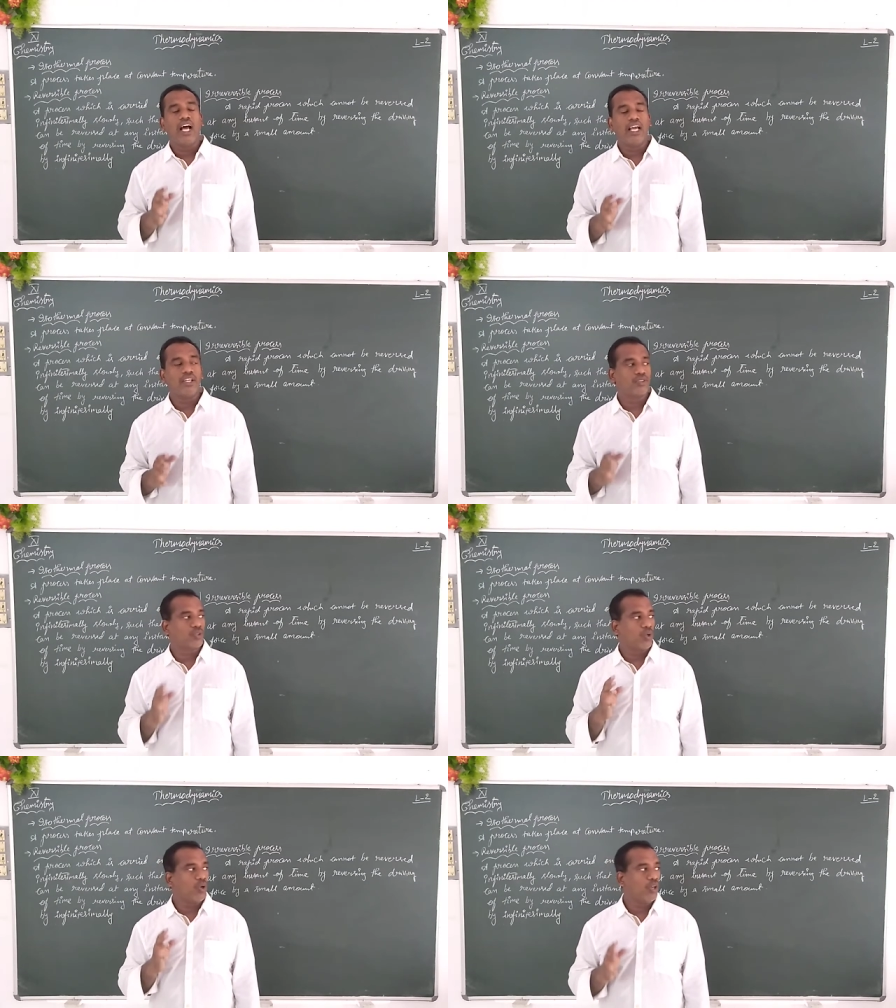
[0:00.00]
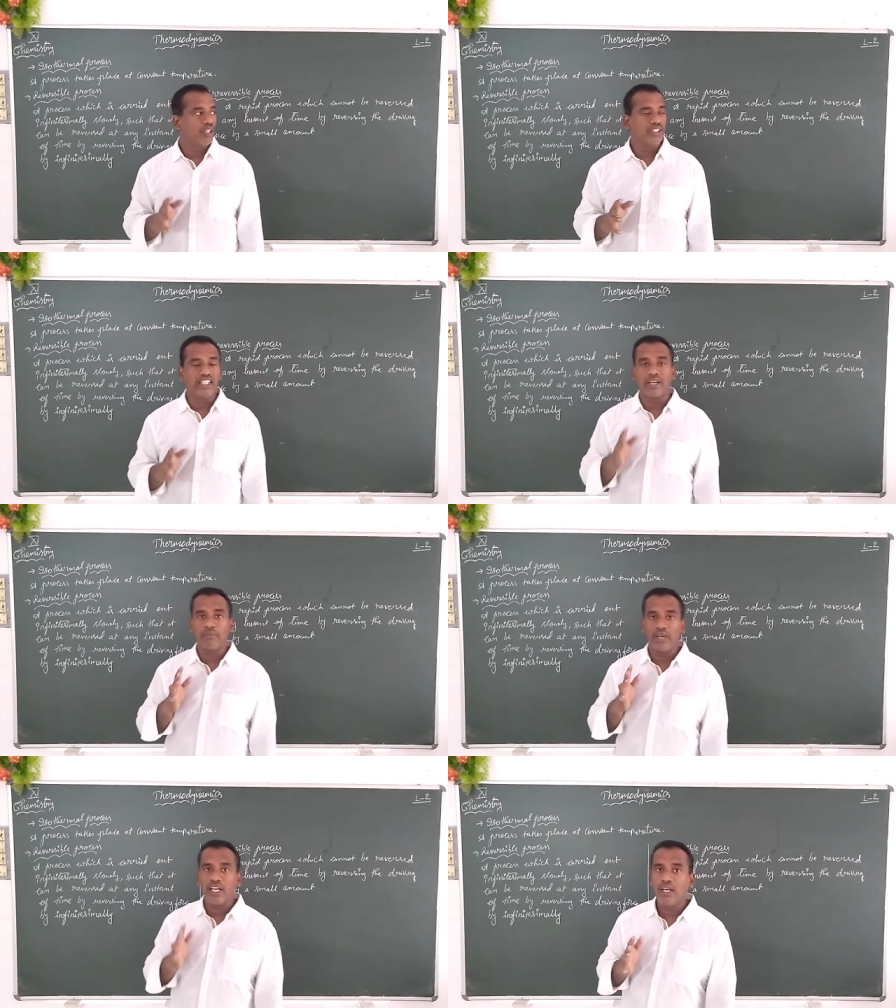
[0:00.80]

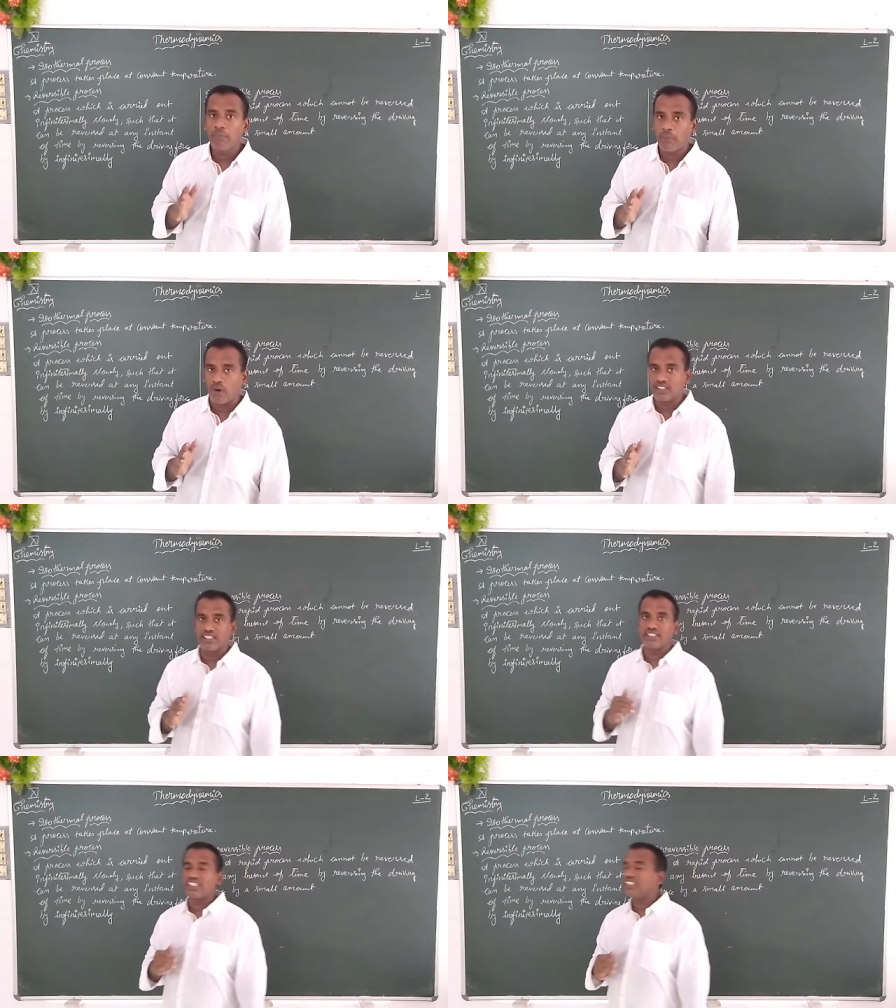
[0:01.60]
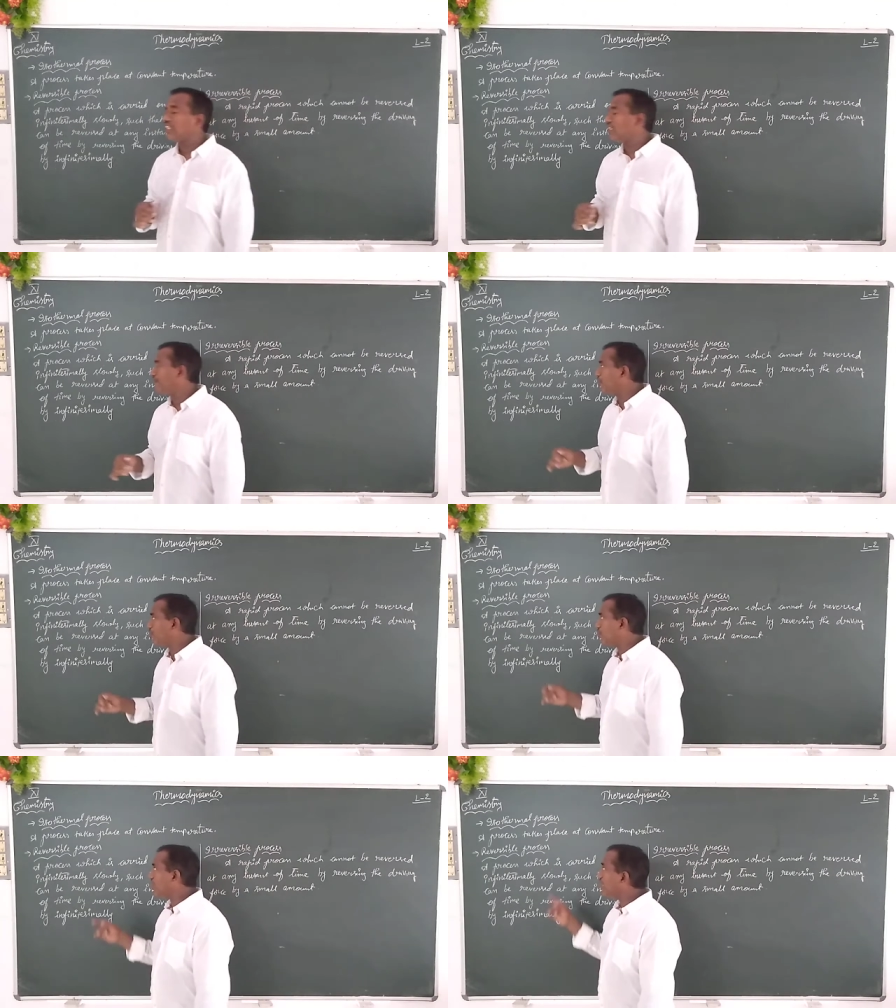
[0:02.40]
isothermal process? See the
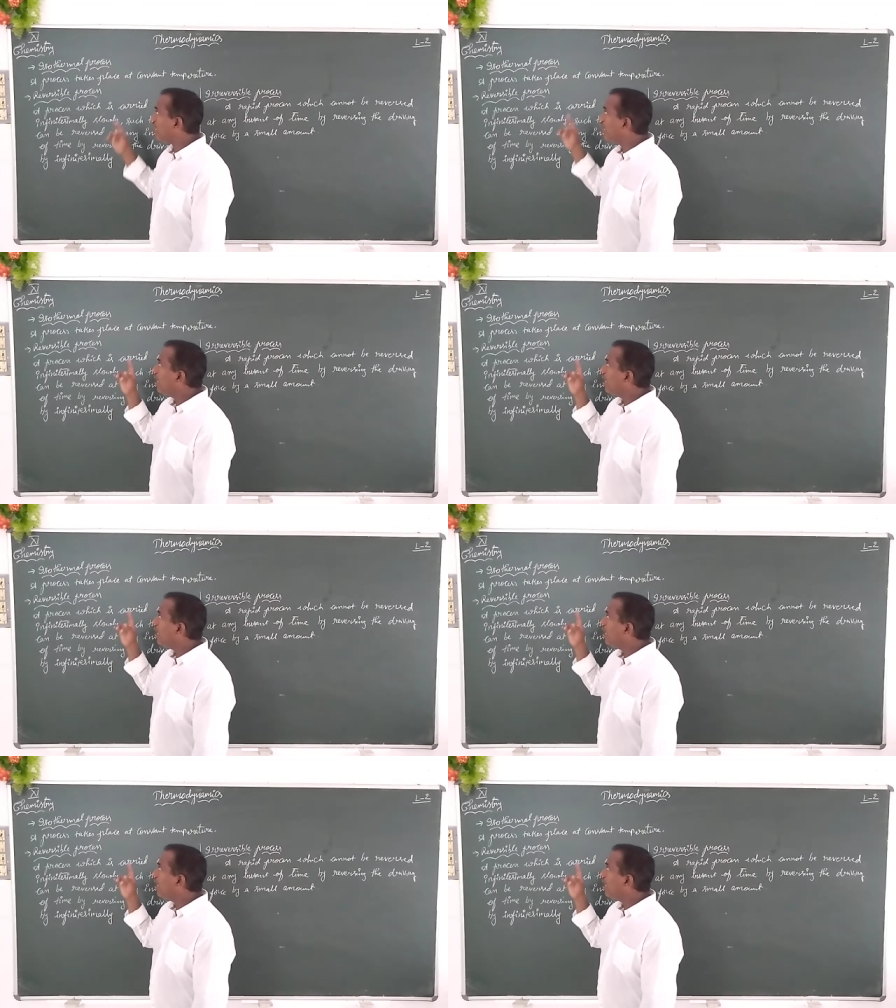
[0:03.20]
definition here.